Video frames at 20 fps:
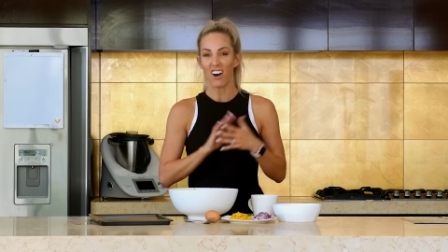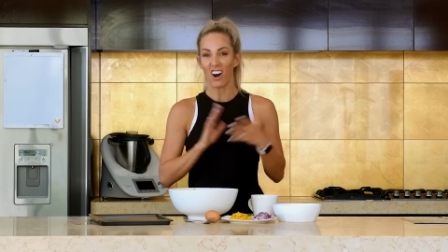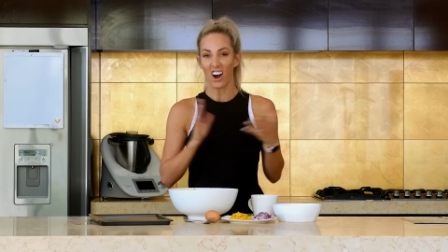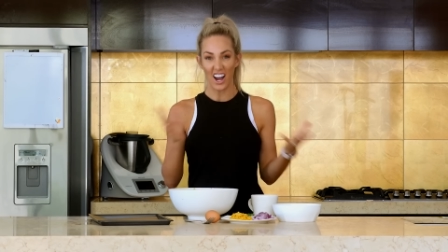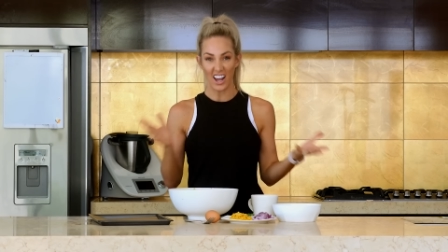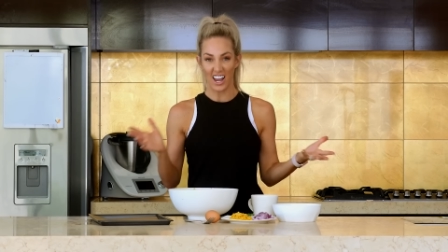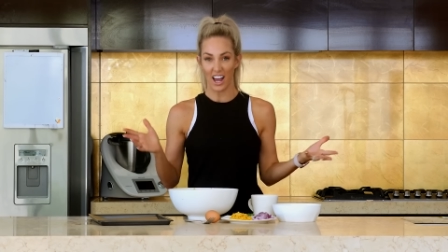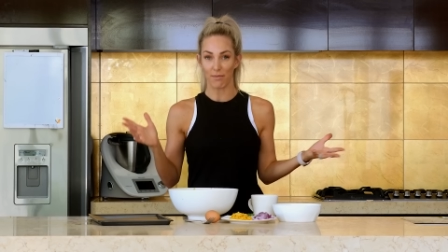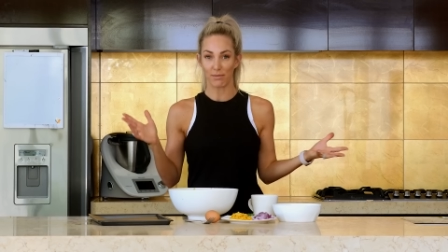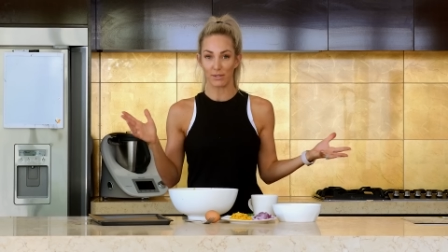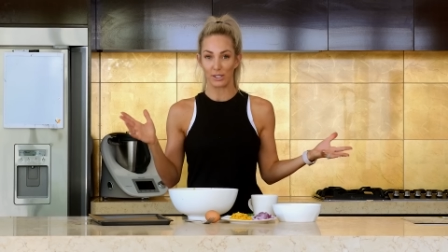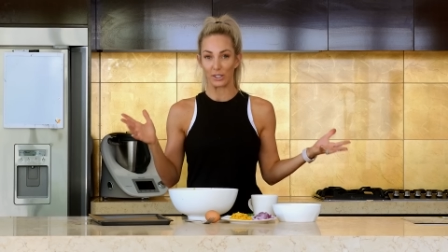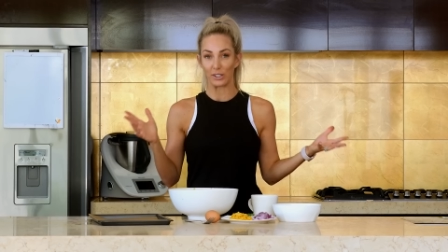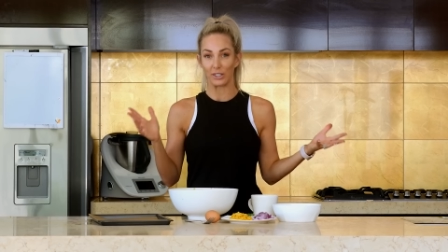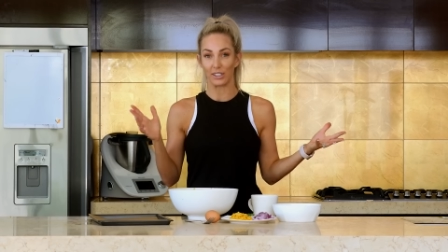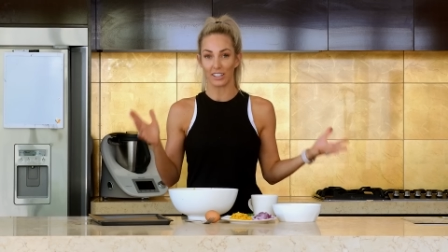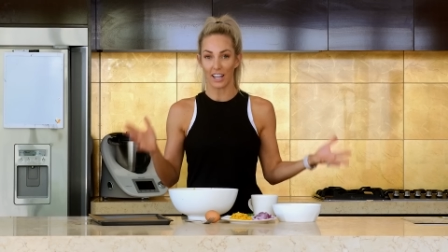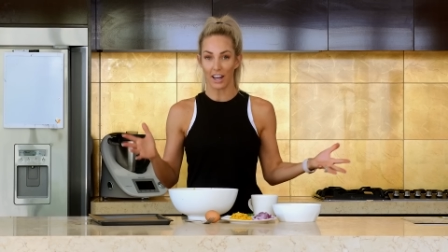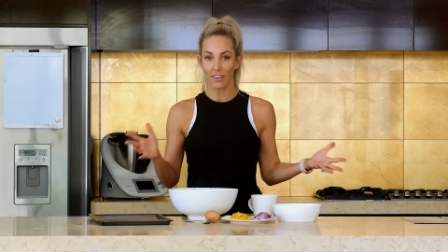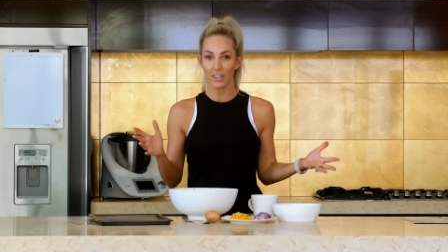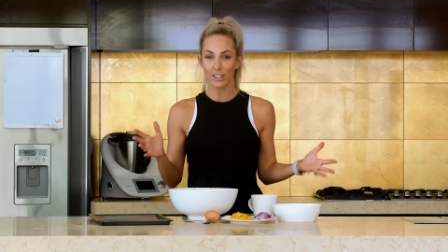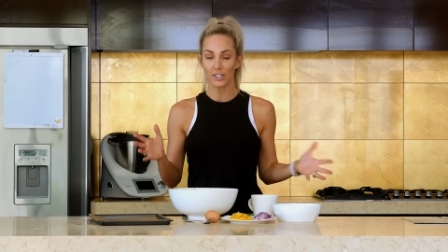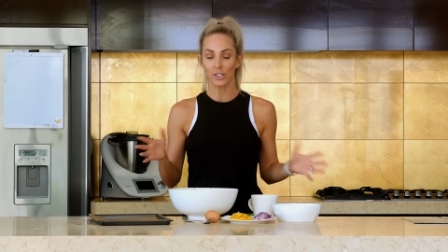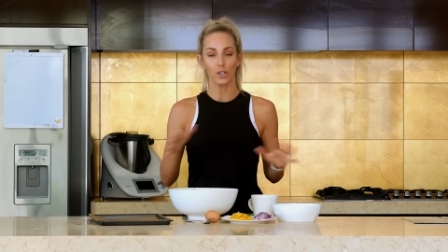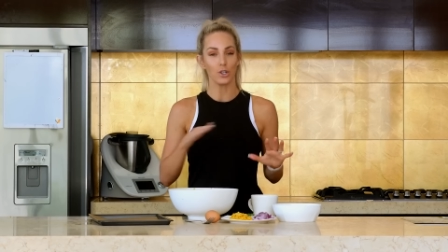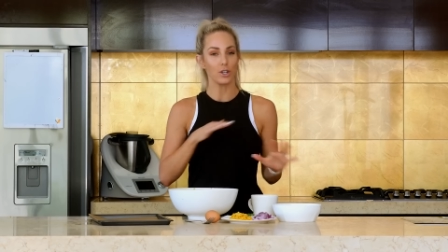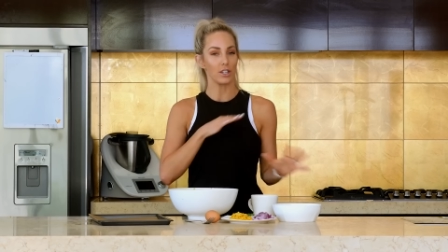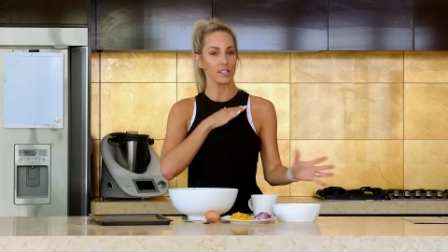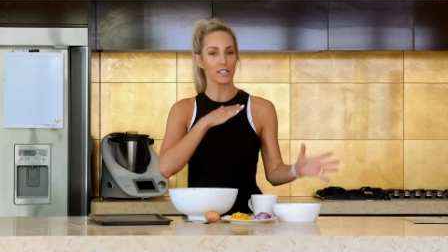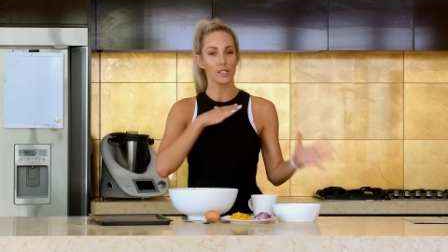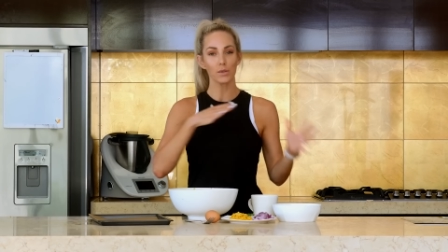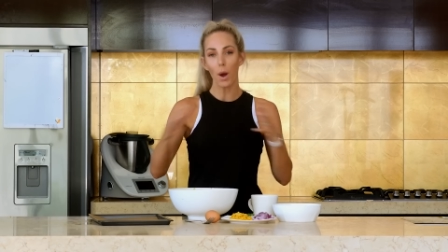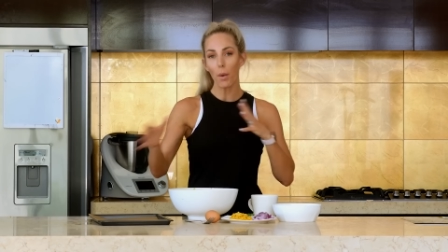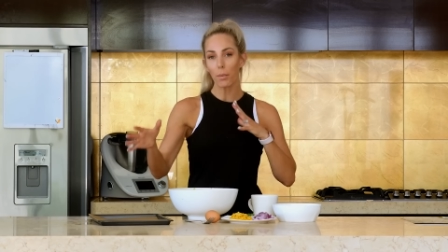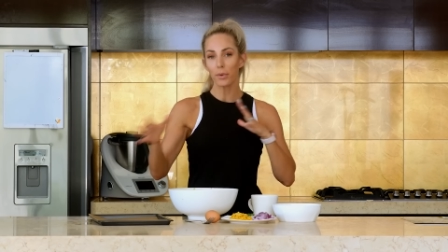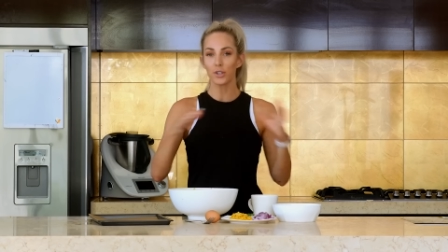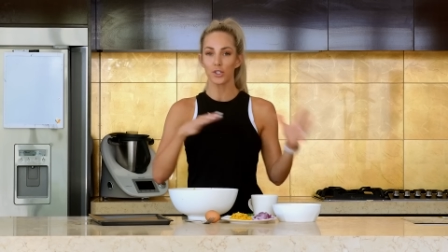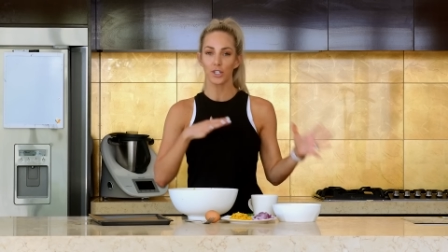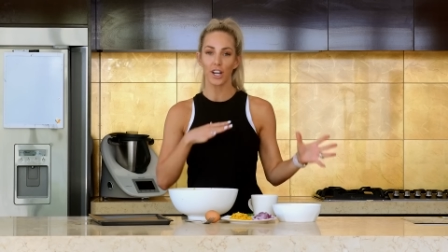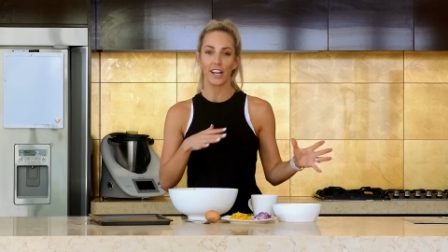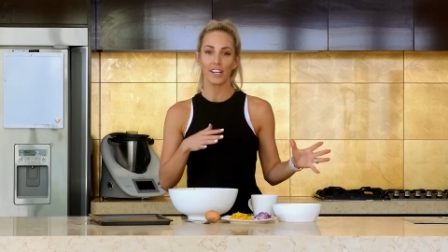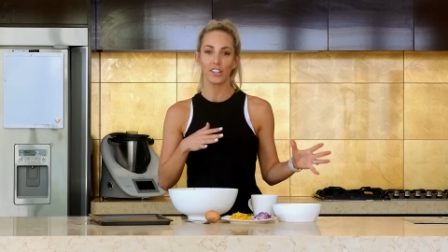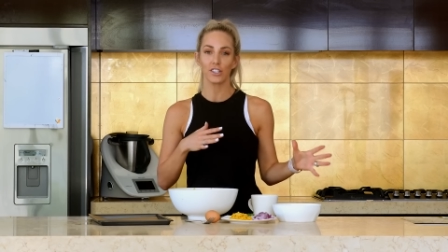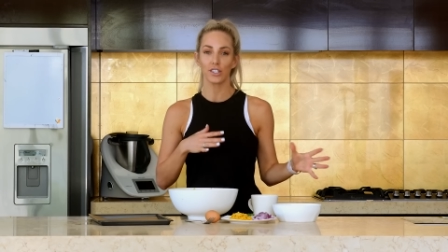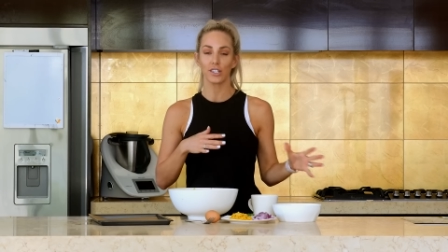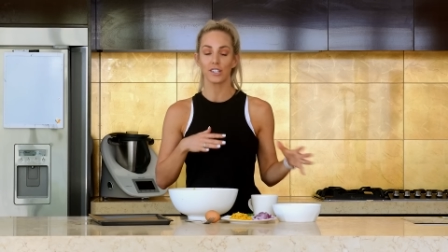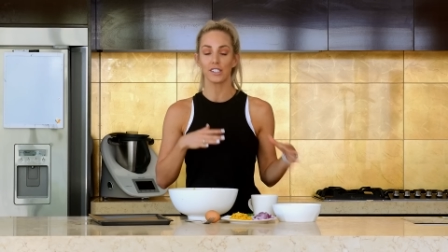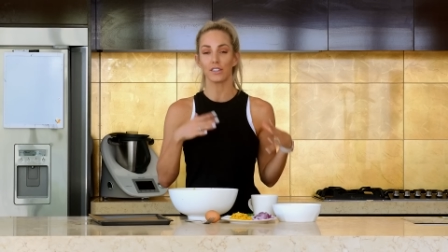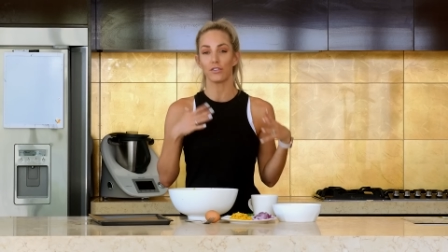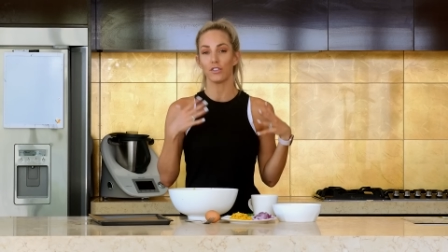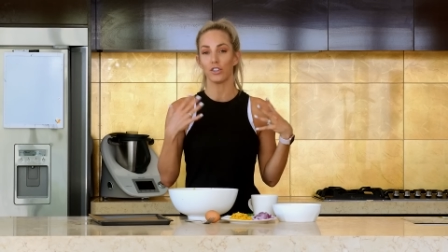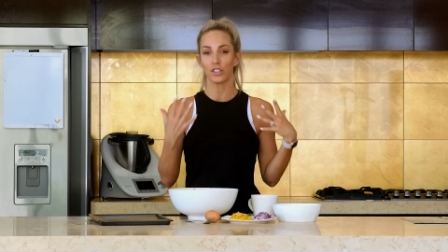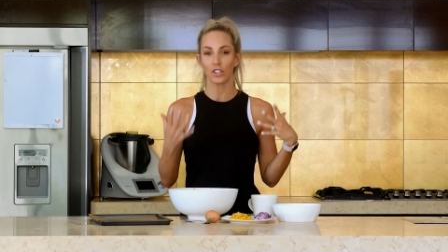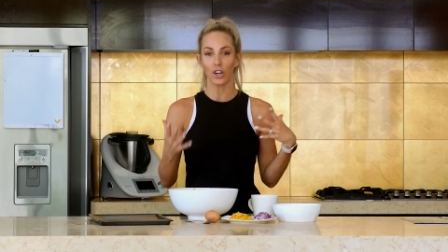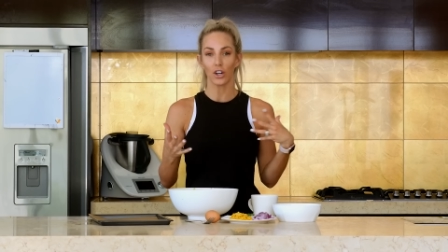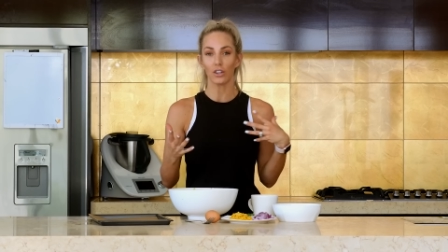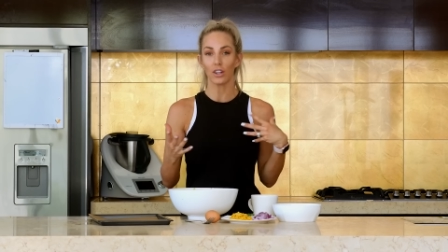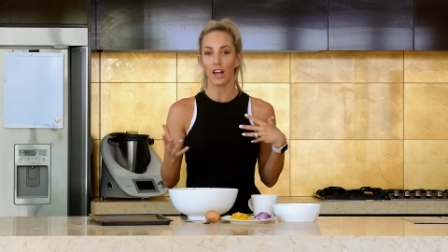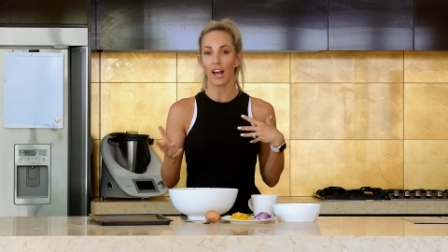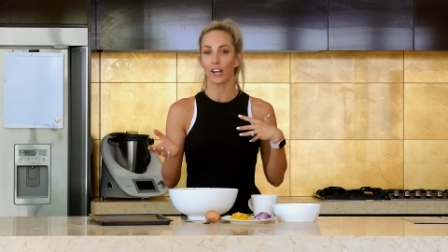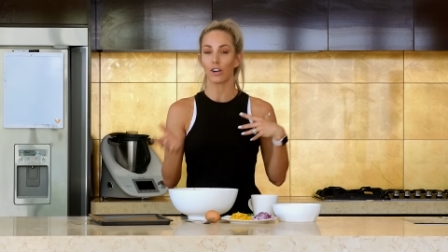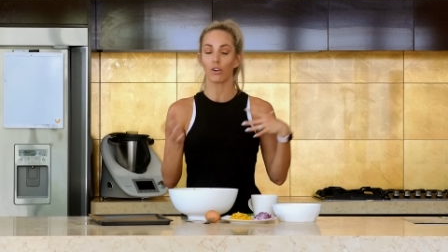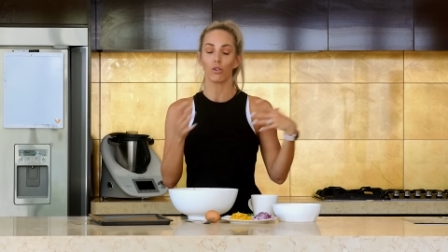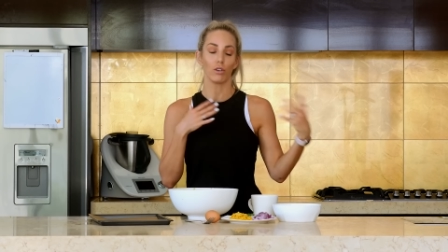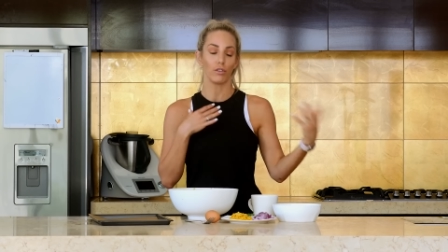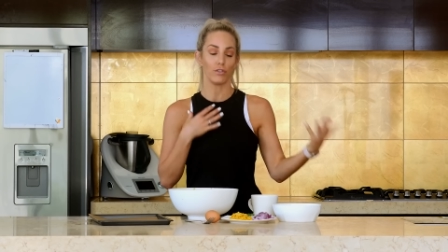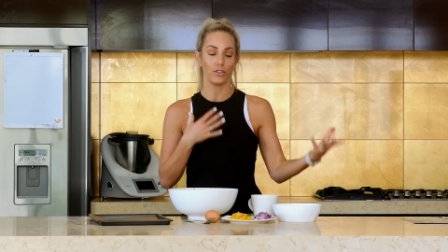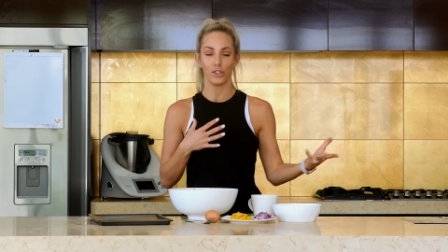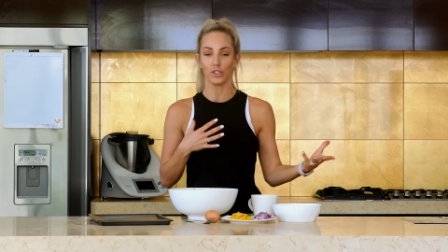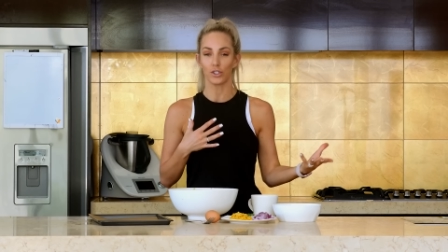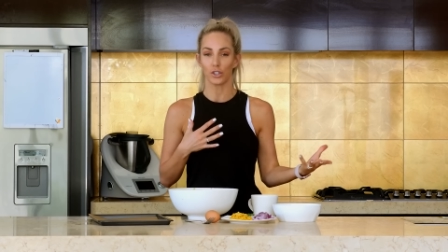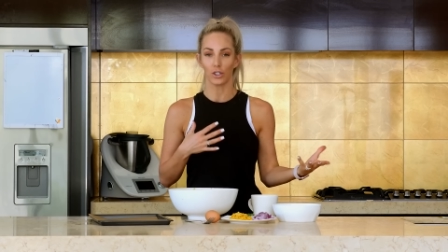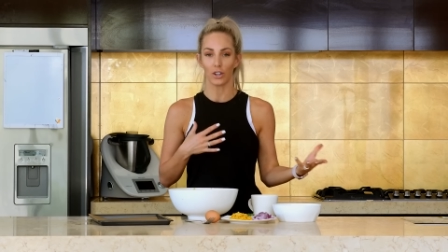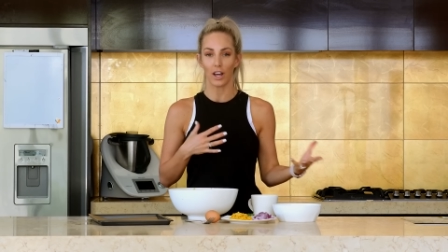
I absolutely love it, so you can swap and change things if you don't like it or if you do